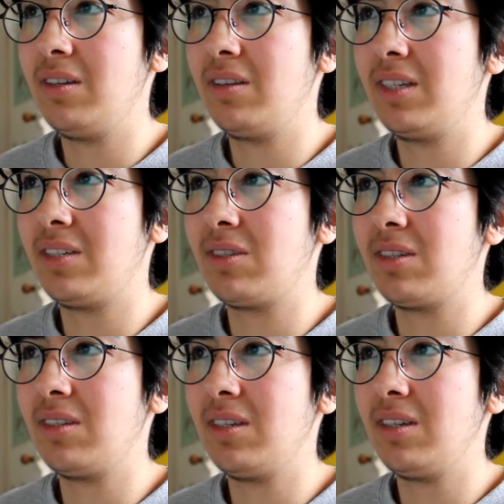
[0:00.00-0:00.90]

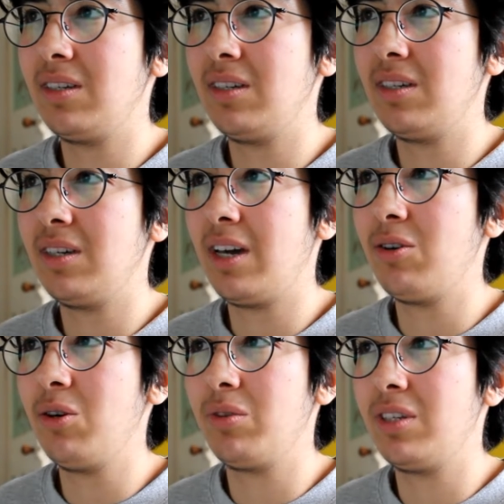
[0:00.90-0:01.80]
this, I
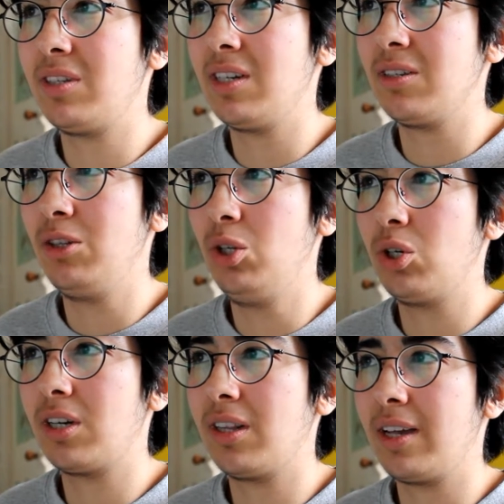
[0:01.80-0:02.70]
don't know, this doesn't
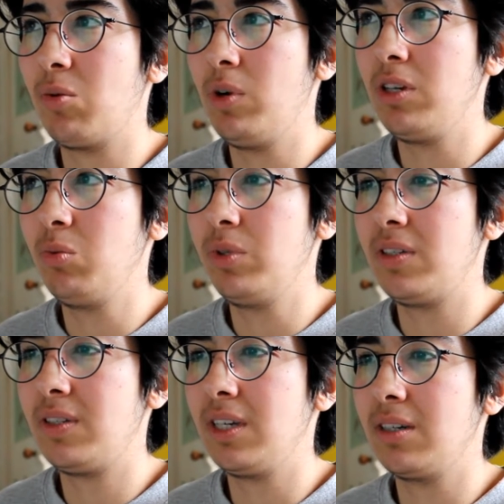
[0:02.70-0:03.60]
look like what you would
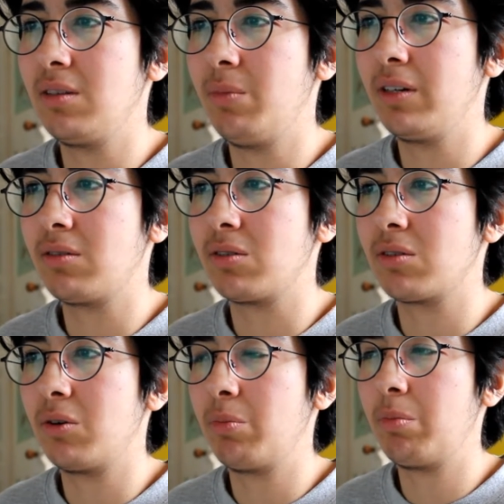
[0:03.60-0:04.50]
see under the
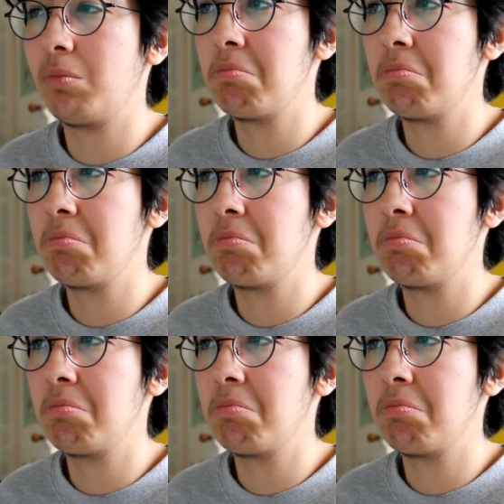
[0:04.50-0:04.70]
microscope.